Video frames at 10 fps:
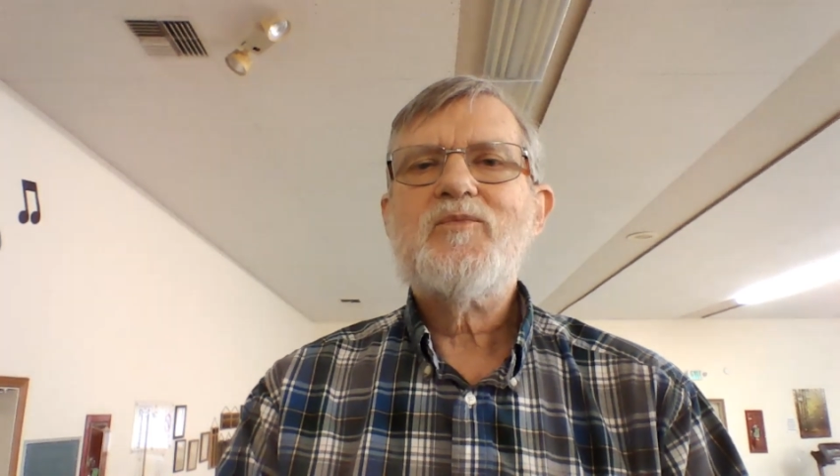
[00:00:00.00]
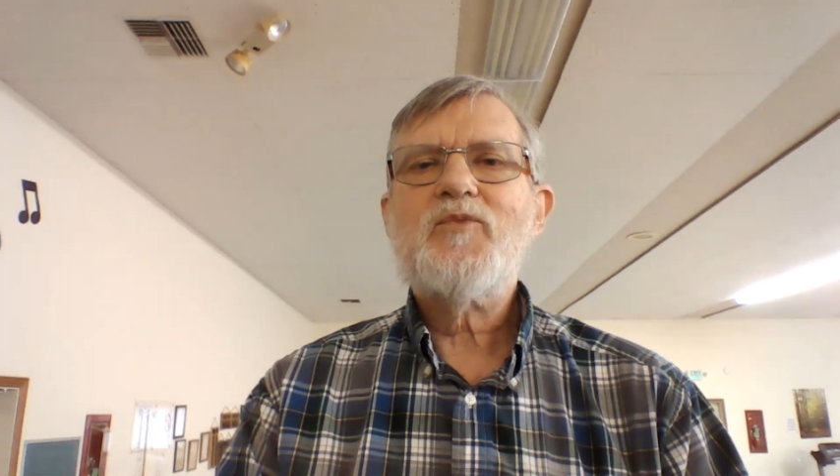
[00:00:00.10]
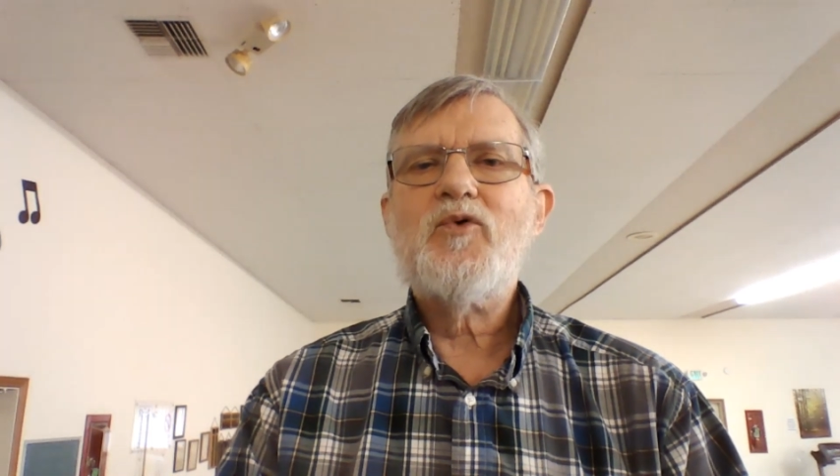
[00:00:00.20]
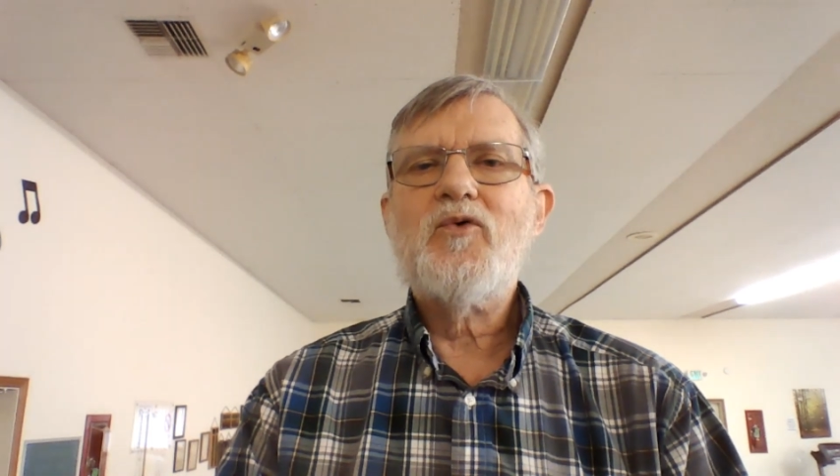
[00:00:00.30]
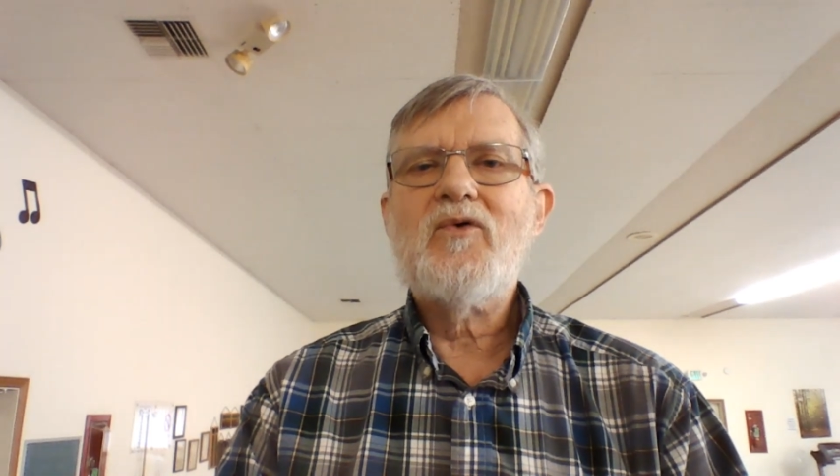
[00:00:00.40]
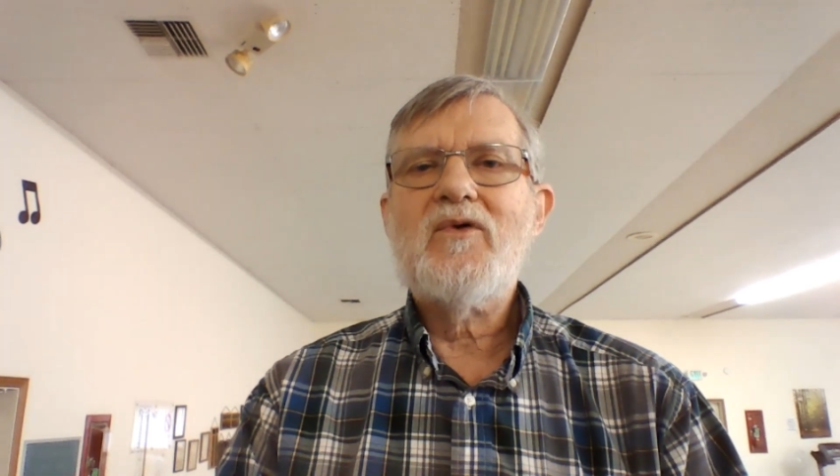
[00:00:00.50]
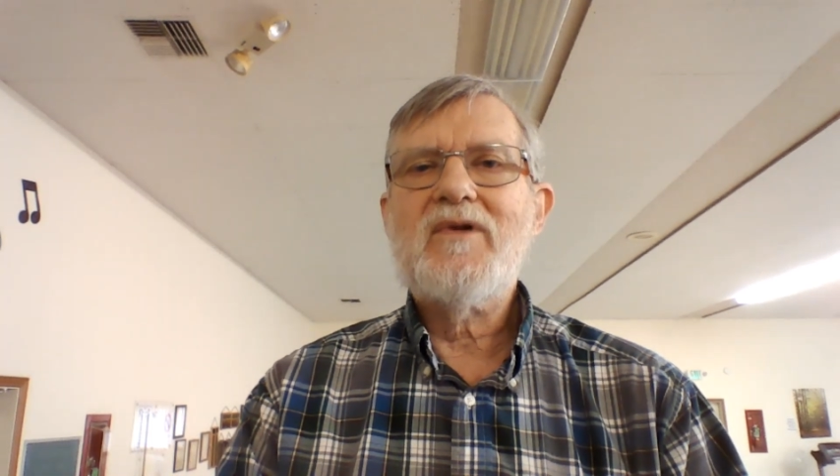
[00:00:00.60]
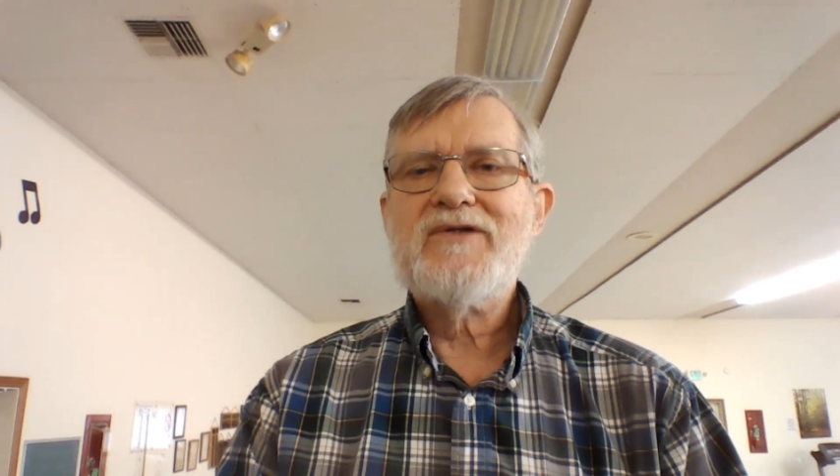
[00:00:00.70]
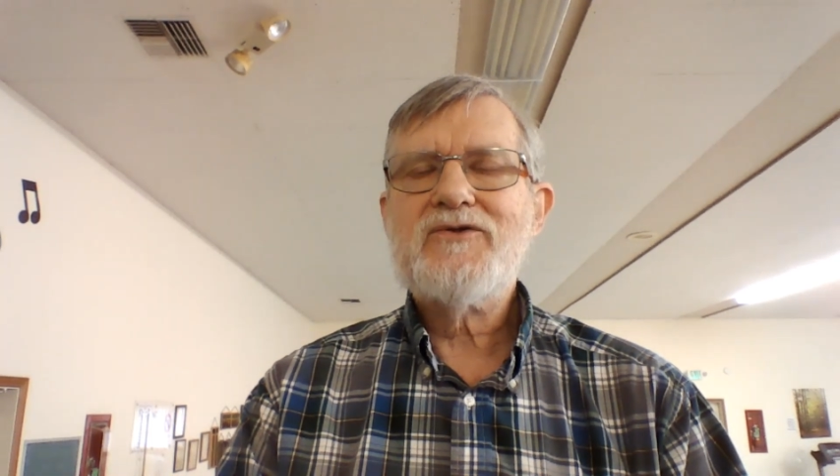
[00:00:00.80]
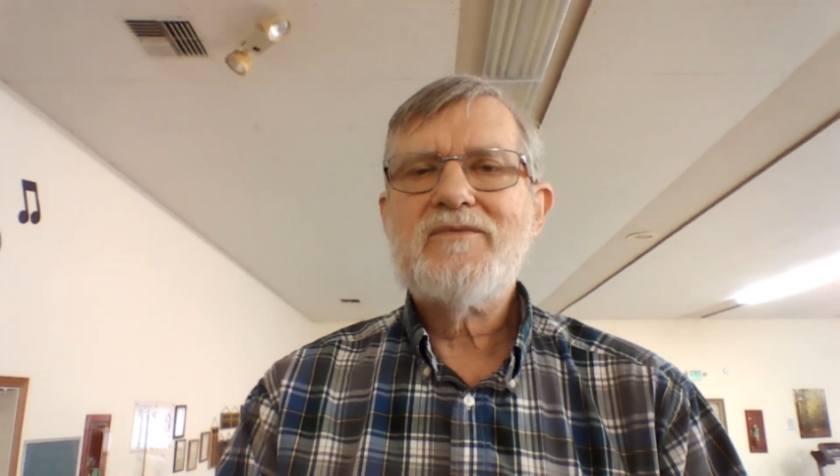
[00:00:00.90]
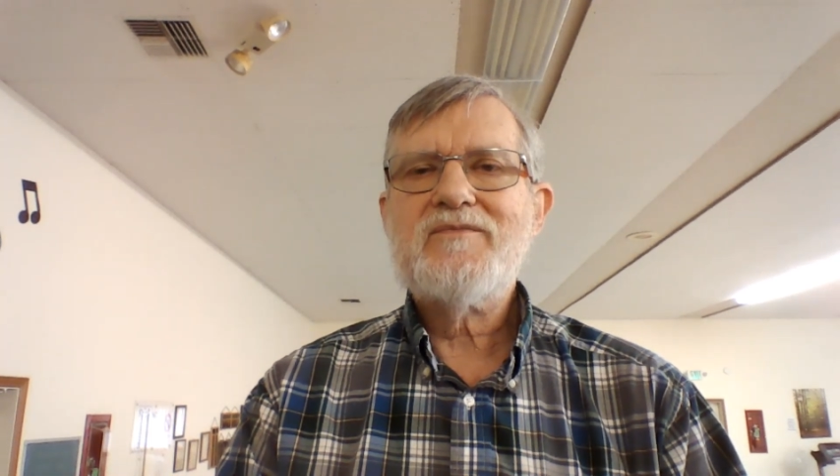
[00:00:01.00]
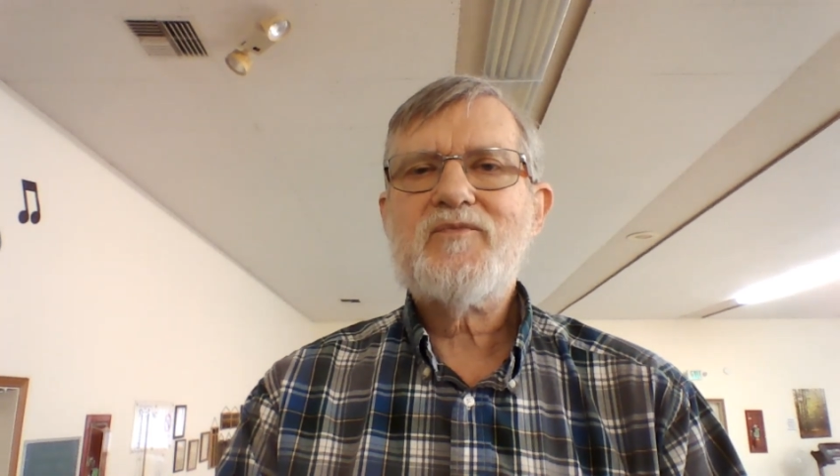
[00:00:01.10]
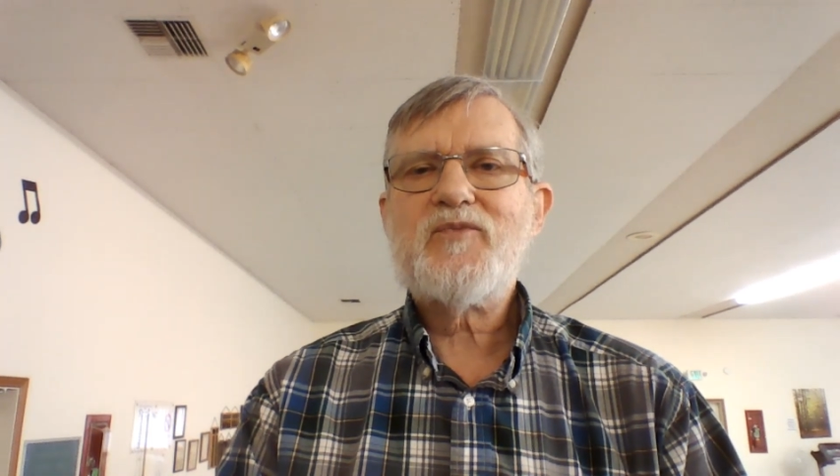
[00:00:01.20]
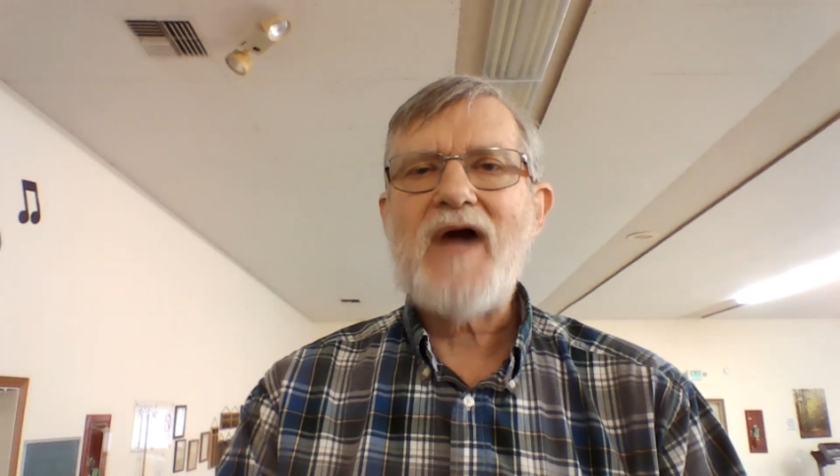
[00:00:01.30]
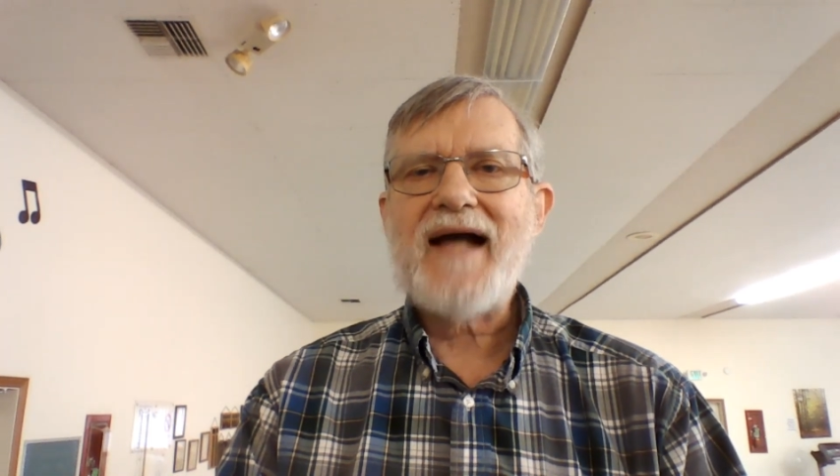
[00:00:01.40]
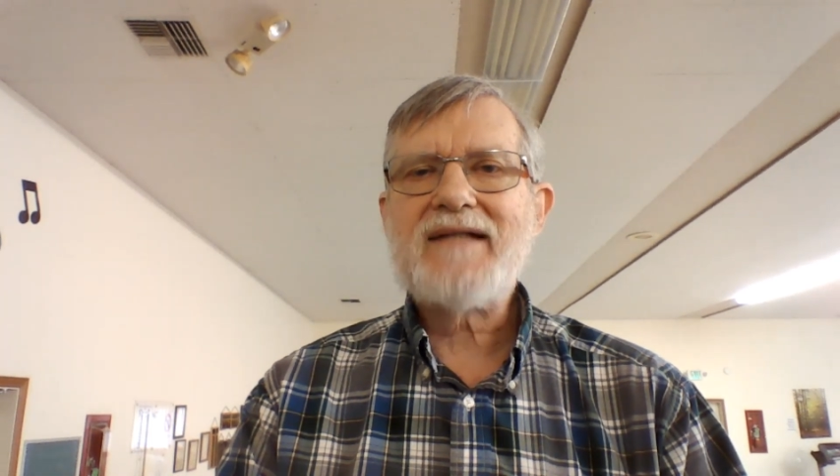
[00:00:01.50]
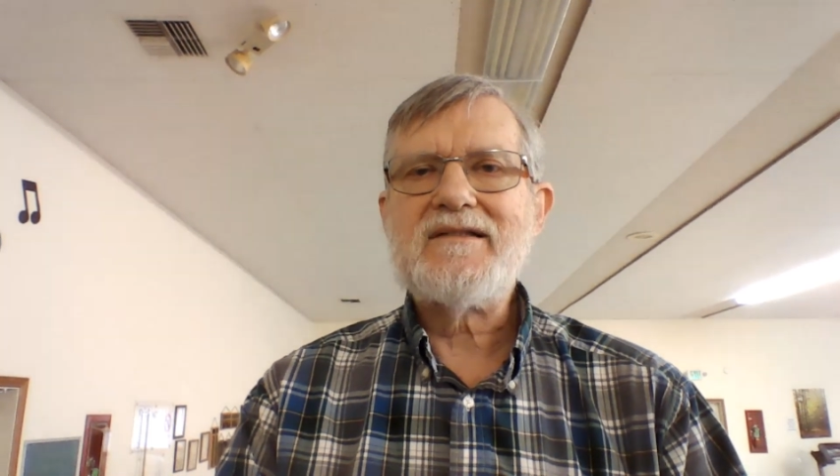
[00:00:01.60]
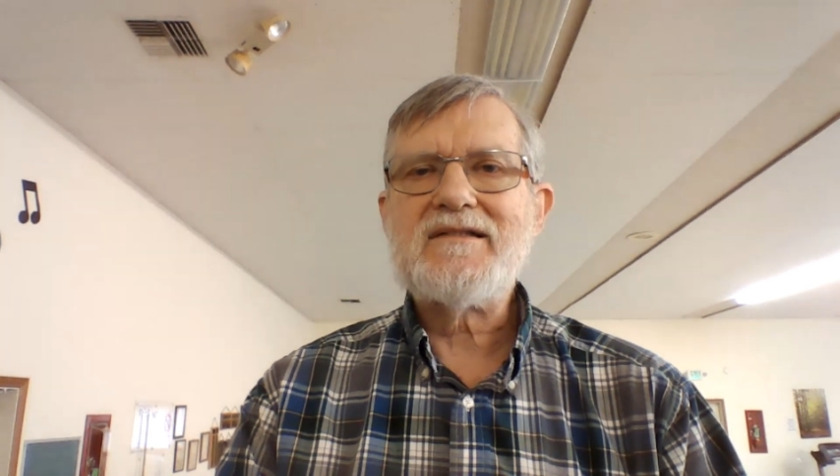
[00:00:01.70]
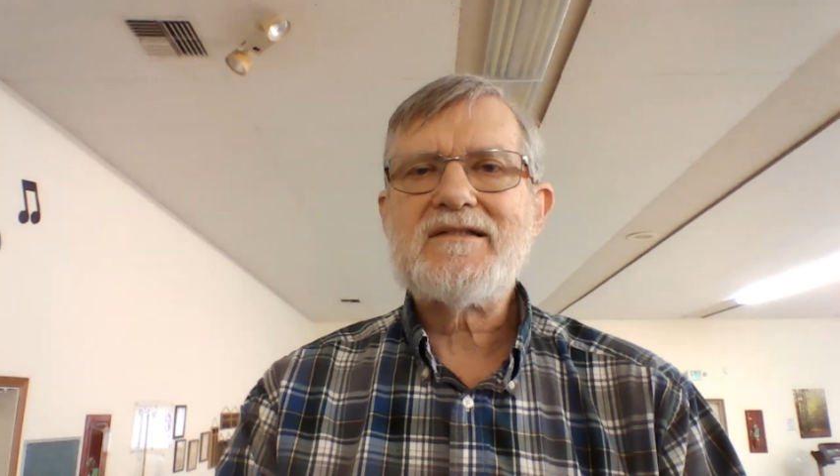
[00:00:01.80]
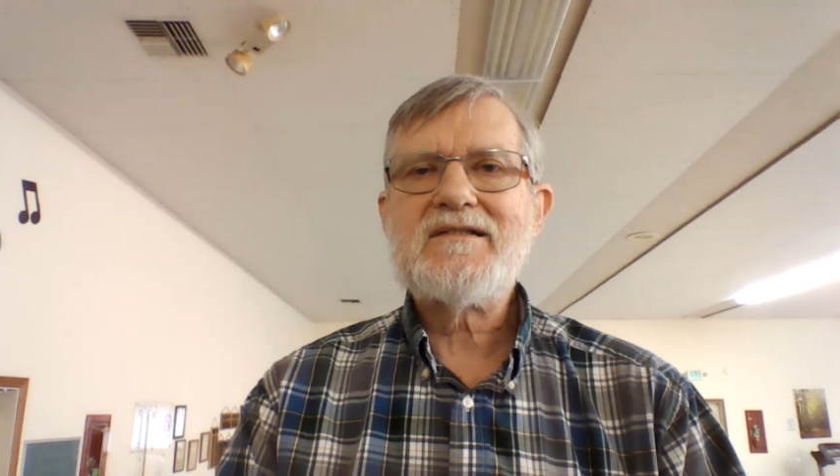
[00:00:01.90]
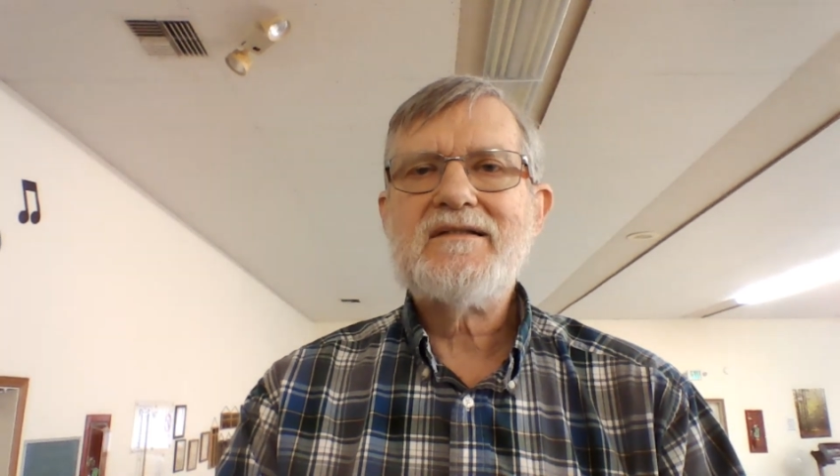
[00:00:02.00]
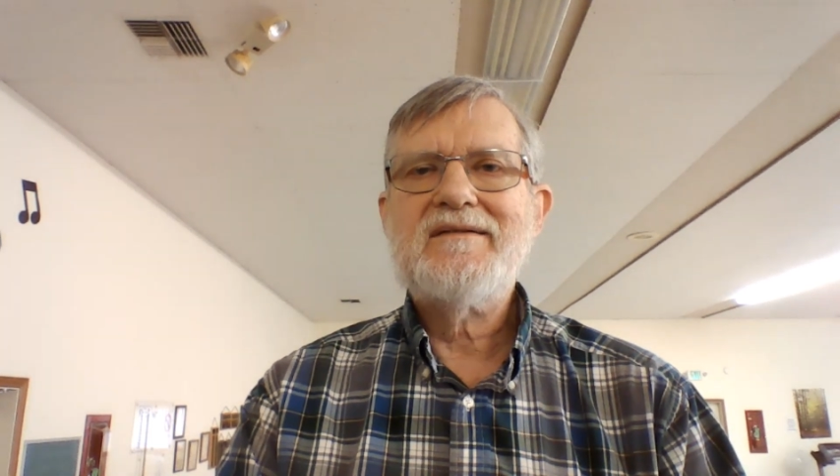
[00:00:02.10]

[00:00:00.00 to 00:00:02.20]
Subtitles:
pool practice